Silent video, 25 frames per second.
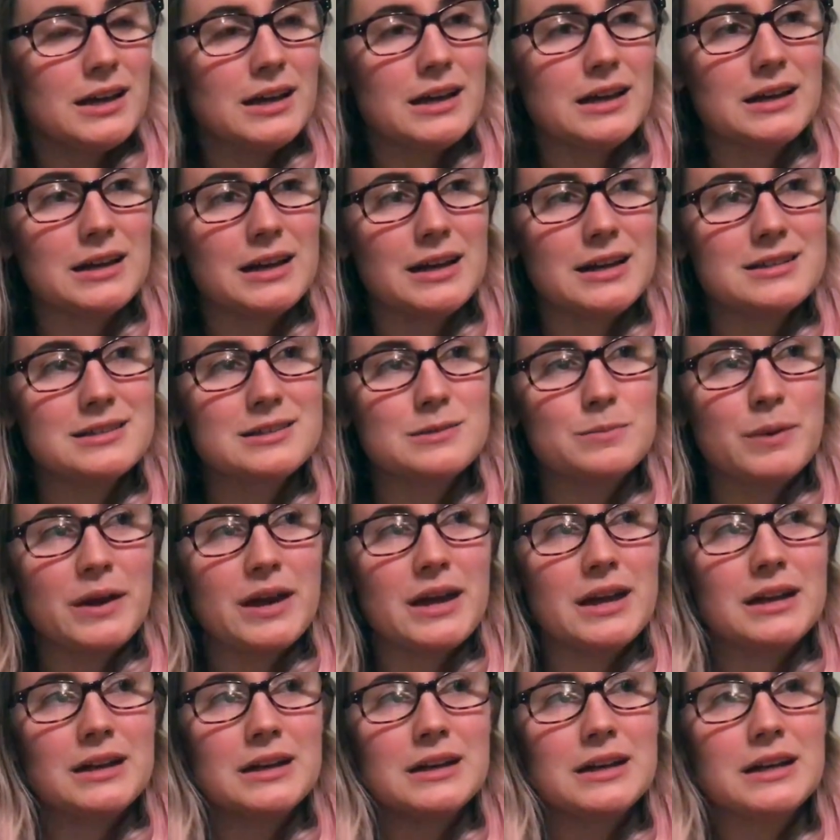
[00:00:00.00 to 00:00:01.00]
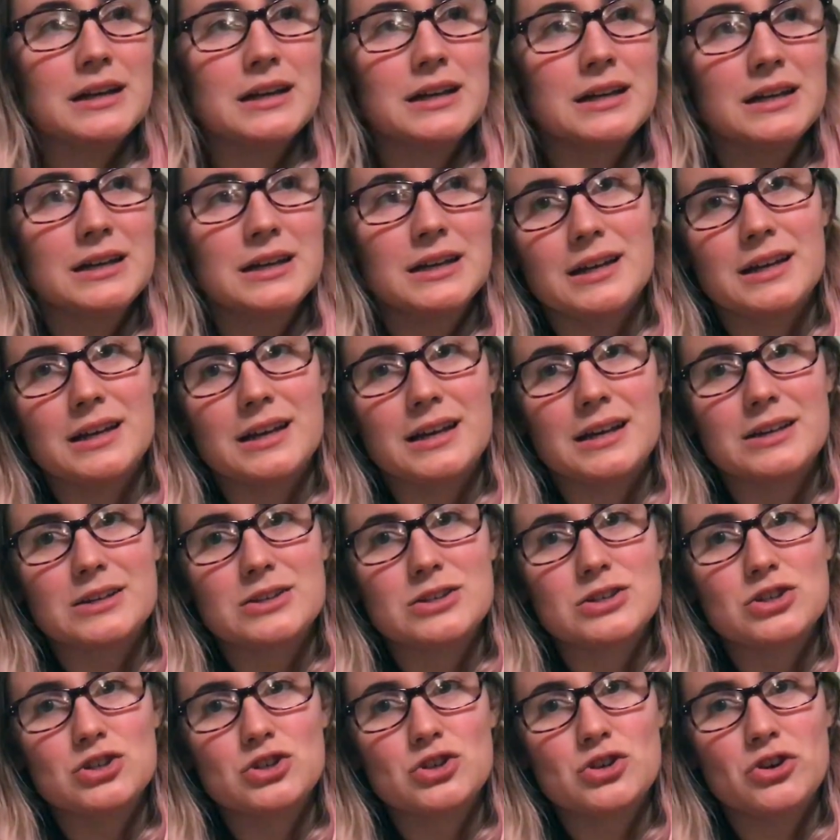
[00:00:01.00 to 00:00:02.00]
it has been
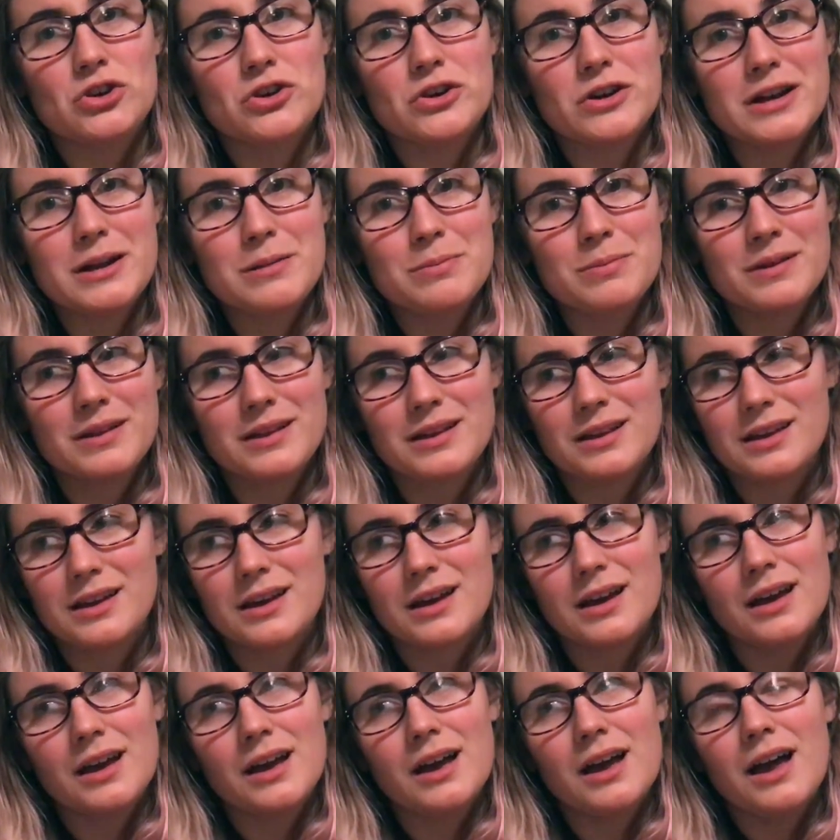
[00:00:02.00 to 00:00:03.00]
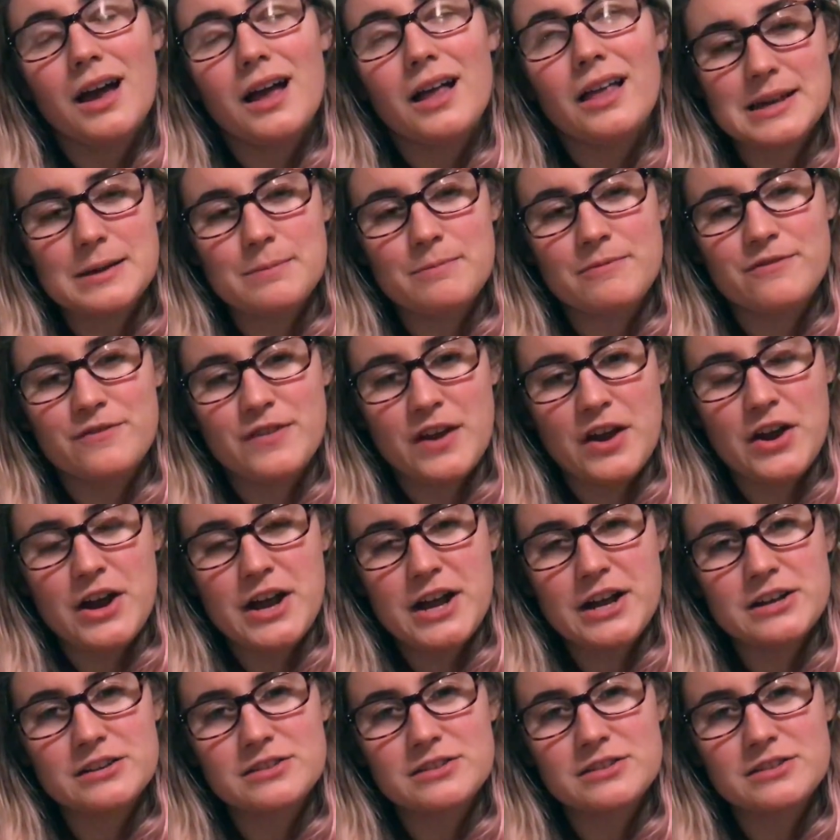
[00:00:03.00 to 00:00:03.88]
extreme. I'm very